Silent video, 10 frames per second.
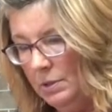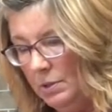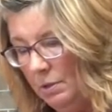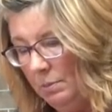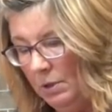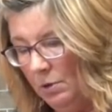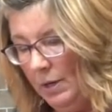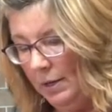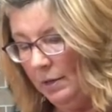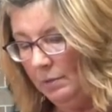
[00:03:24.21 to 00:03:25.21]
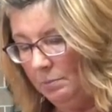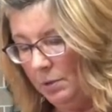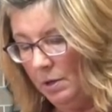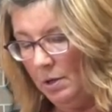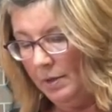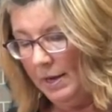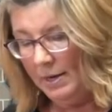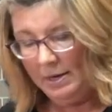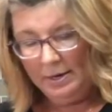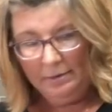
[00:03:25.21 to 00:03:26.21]
So I'm gonna go ahead and put all that
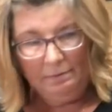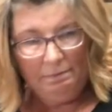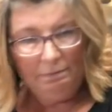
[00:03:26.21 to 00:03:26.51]
on.